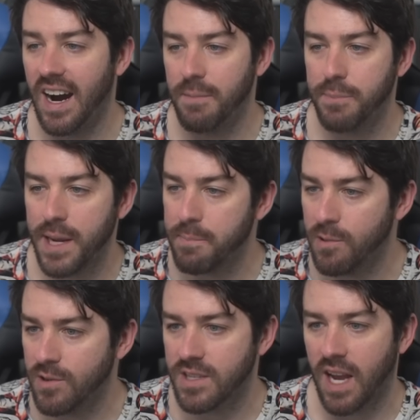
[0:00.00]

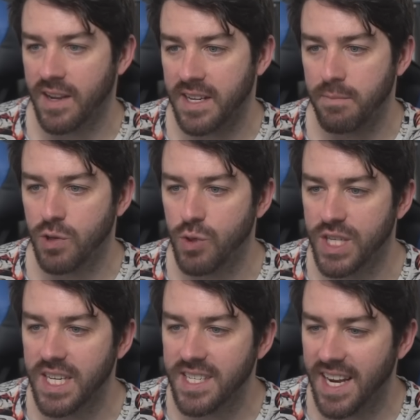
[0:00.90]
people, telling them to
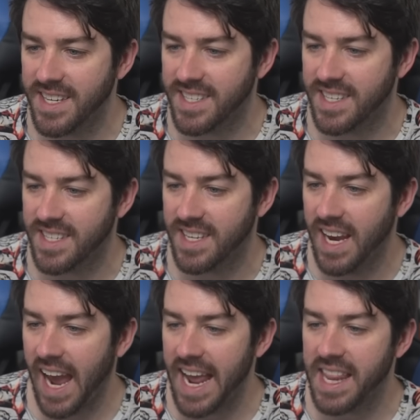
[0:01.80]
cease and desist,
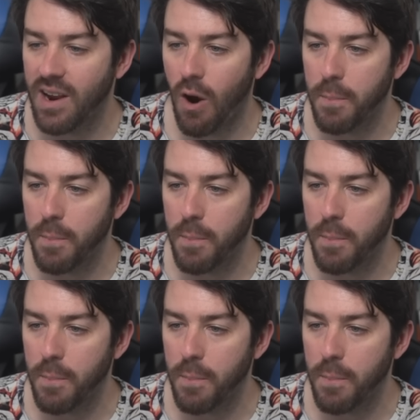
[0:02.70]
and there are